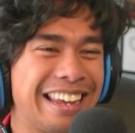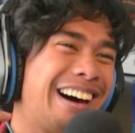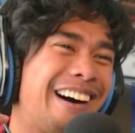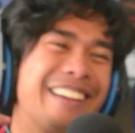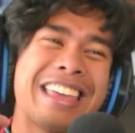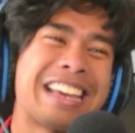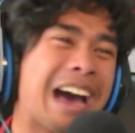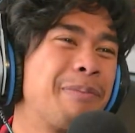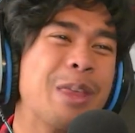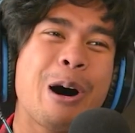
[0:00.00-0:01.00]
Oh, they
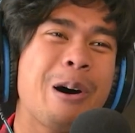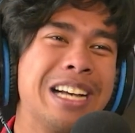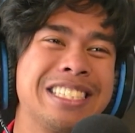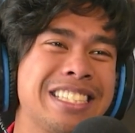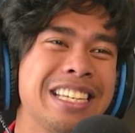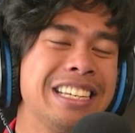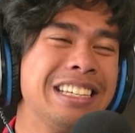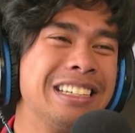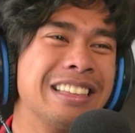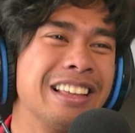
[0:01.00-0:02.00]
kept the O S
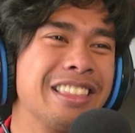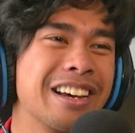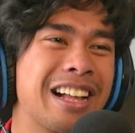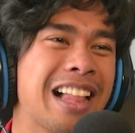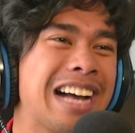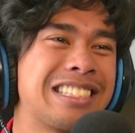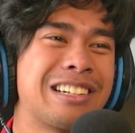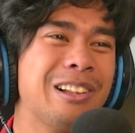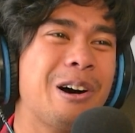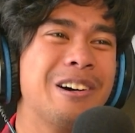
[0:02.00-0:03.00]
T, the, the
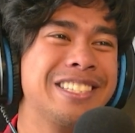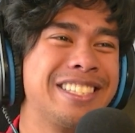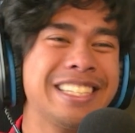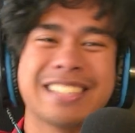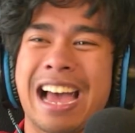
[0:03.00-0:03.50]
classical O S Ts.